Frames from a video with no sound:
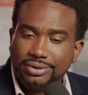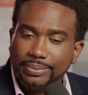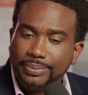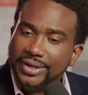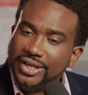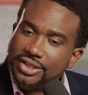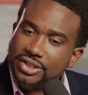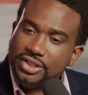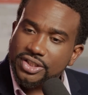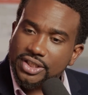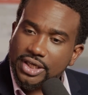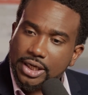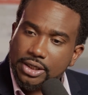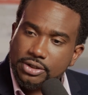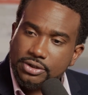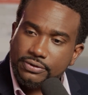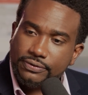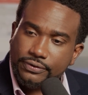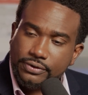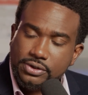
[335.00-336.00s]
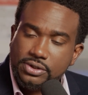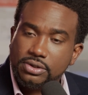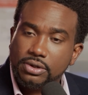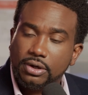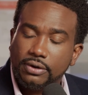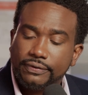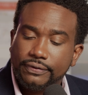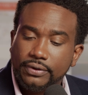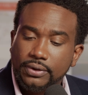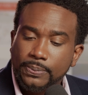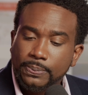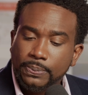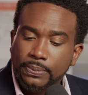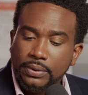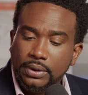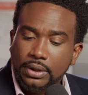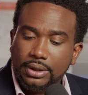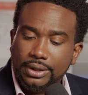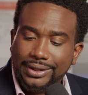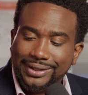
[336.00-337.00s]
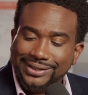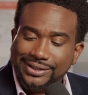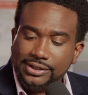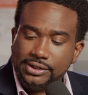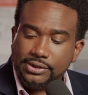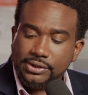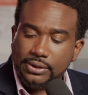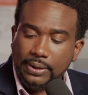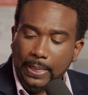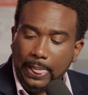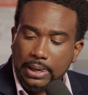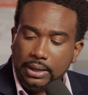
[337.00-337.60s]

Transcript: the major challenge first off is